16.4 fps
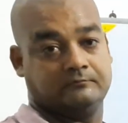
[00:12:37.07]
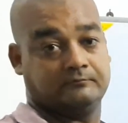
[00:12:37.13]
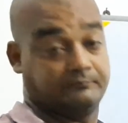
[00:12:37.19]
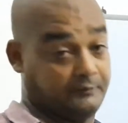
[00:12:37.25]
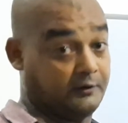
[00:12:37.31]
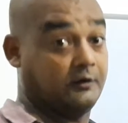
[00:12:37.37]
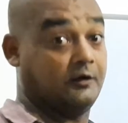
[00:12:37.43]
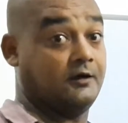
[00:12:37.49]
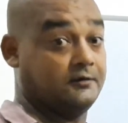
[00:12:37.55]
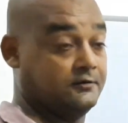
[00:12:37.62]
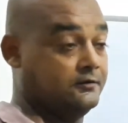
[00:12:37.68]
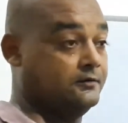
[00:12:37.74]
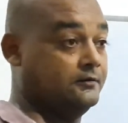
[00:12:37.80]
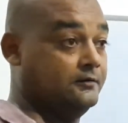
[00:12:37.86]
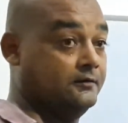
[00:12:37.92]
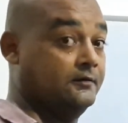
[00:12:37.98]
because,
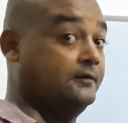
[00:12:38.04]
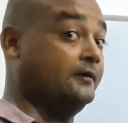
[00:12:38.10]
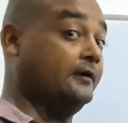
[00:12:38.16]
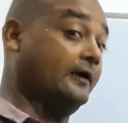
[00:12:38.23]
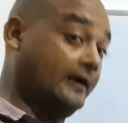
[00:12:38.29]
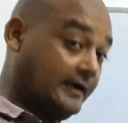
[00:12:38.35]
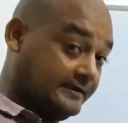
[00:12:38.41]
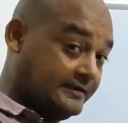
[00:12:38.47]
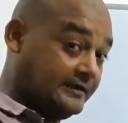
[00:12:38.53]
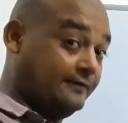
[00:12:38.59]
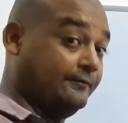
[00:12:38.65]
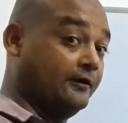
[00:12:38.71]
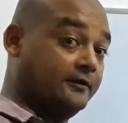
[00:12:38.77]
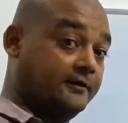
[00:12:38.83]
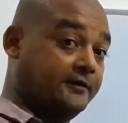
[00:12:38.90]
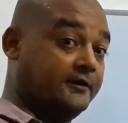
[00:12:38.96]
as I have
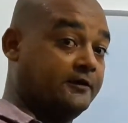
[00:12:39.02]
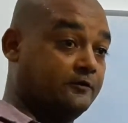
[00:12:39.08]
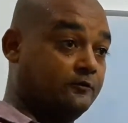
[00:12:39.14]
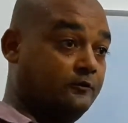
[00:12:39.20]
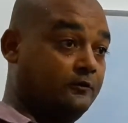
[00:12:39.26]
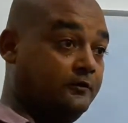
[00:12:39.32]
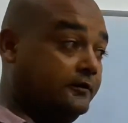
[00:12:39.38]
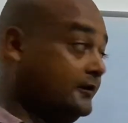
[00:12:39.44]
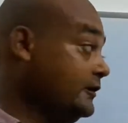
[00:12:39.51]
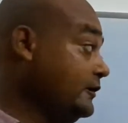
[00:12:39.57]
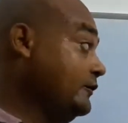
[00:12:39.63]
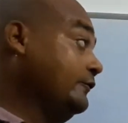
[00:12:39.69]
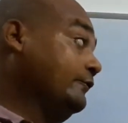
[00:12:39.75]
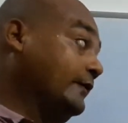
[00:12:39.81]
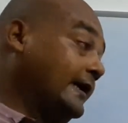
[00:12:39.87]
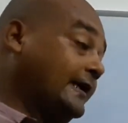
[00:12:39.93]
already told,
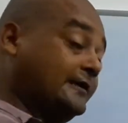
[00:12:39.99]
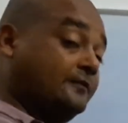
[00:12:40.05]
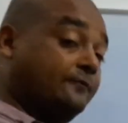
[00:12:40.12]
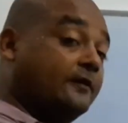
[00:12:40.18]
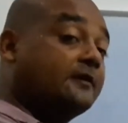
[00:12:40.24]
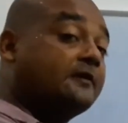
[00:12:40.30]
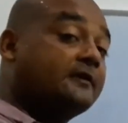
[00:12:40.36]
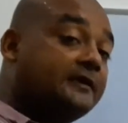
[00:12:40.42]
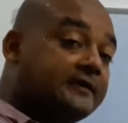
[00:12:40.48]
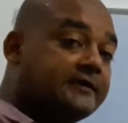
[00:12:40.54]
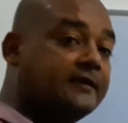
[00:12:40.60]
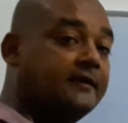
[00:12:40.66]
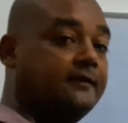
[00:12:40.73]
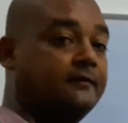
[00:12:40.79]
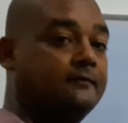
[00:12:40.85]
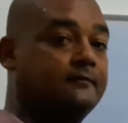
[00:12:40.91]
what were
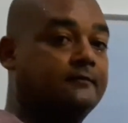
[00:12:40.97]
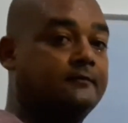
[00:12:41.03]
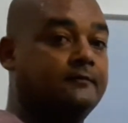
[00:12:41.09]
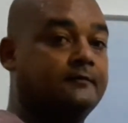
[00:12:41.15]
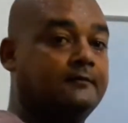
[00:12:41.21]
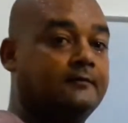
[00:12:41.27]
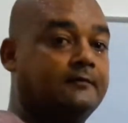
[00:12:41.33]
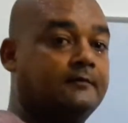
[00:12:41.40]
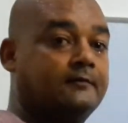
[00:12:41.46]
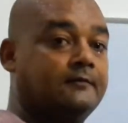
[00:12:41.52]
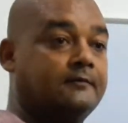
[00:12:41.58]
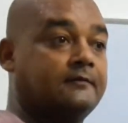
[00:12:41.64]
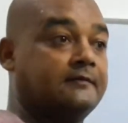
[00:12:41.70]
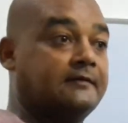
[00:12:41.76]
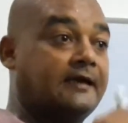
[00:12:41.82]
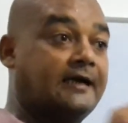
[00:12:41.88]
written,
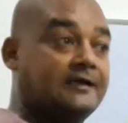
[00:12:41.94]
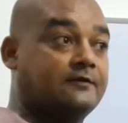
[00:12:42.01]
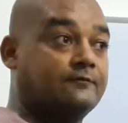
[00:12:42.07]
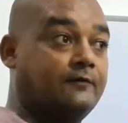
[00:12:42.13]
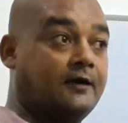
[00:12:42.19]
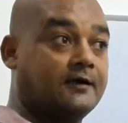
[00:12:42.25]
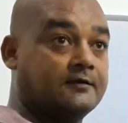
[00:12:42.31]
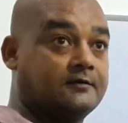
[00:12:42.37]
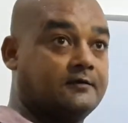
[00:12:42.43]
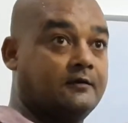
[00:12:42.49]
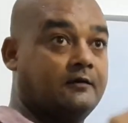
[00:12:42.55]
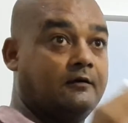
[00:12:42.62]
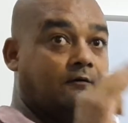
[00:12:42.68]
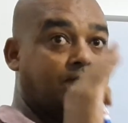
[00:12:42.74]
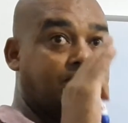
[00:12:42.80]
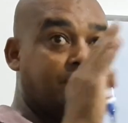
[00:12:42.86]
that was
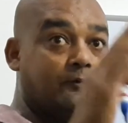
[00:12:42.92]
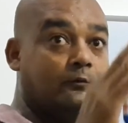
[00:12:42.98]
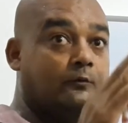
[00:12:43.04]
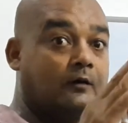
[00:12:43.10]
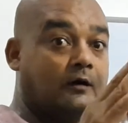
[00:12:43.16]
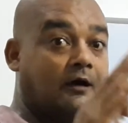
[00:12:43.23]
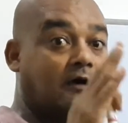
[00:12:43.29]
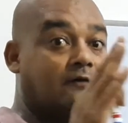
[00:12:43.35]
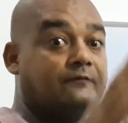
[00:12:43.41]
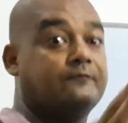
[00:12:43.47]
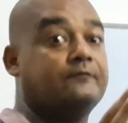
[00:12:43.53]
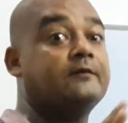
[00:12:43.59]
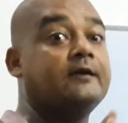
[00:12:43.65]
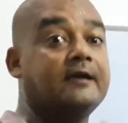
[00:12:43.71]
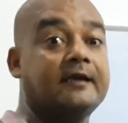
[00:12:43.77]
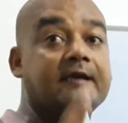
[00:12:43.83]
the view of
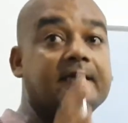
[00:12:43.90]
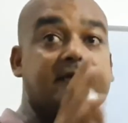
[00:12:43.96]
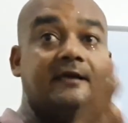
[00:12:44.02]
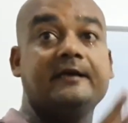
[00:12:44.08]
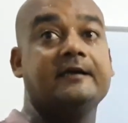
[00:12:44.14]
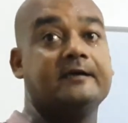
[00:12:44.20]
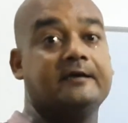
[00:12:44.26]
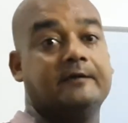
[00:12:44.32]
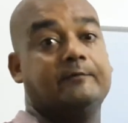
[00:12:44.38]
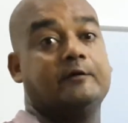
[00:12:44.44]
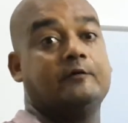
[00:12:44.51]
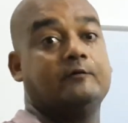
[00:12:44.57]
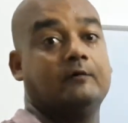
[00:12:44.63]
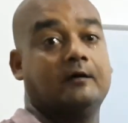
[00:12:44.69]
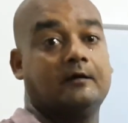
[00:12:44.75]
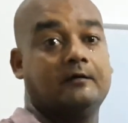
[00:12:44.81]
any
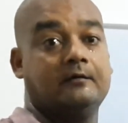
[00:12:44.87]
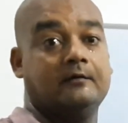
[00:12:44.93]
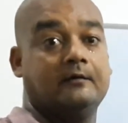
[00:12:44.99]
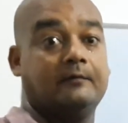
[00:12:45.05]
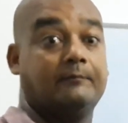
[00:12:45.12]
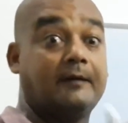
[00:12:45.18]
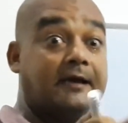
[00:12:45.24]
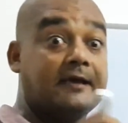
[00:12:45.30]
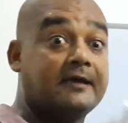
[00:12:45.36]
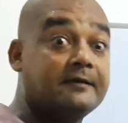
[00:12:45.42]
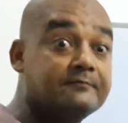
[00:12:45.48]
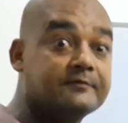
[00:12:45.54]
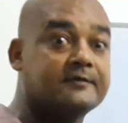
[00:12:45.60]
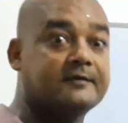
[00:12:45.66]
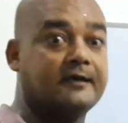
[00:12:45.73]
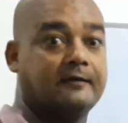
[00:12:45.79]
individual by
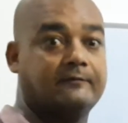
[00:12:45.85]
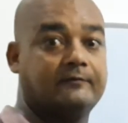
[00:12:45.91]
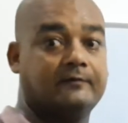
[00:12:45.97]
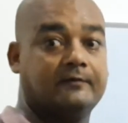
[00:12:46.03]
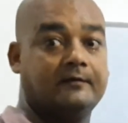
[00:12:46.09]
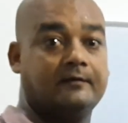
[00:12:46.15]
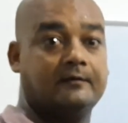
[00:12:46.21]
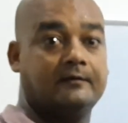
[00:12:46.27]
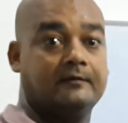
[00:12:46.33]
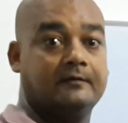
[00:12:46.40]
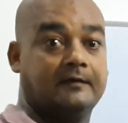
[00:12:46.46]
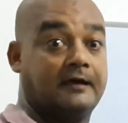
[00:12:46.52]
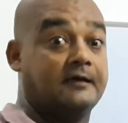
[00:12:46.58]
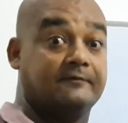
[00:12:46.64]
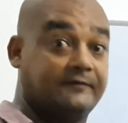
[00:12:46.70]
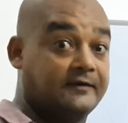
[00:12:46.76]
himself,
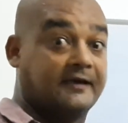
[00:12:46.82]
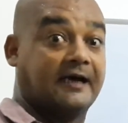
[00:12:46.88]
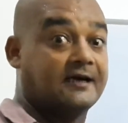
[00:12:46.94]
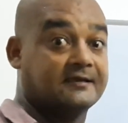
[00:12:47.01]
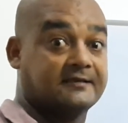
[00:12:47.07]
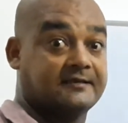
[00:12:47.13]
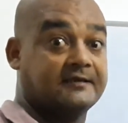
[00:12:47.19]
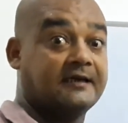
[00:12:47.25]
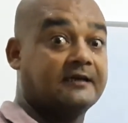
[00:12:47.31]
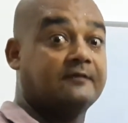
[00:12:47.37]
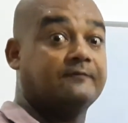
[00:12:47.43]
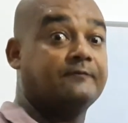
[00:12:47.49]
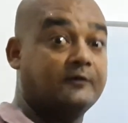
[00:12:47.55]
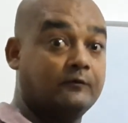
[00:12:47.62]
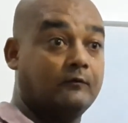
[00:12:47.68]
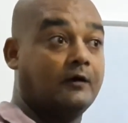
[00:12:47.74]
and we can't say that the
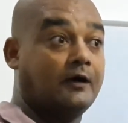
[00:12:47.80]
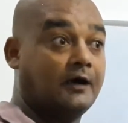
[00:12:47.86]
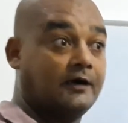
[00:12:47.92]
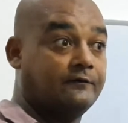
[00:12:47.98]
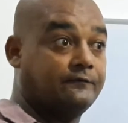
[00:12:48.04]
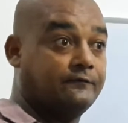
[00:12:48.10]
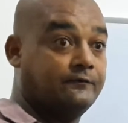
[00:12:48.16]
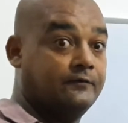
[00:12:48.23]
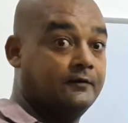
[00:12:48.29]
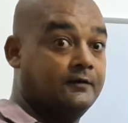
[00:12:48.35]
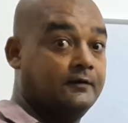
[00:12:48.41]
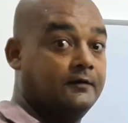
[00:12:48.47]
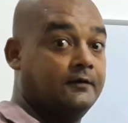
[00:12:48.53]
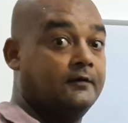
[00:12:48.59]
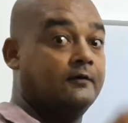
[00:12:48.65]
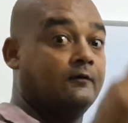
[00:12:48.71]
view of
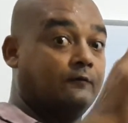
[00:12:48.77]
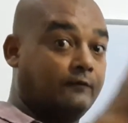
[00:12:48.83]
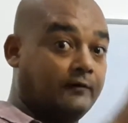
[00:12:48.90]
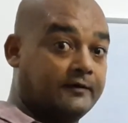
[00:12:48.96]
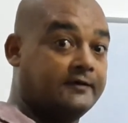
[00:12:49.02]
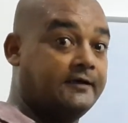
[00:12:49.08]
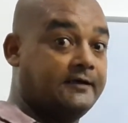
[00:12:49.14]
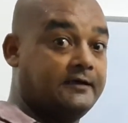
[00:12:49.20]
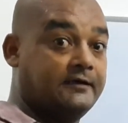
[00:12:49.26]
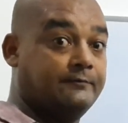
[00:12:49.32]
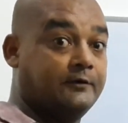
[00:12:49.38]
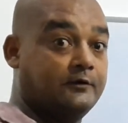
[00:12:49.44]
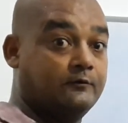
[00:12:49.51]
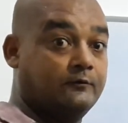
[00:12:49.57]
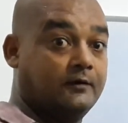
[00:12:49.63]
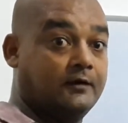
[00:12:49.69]
one
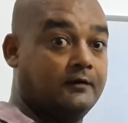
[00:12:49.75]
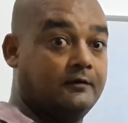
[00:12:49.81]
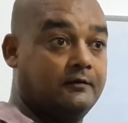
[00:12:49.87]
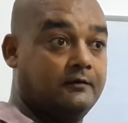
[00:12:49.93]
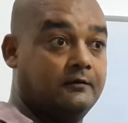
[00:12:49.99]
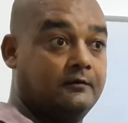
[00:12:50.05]
individual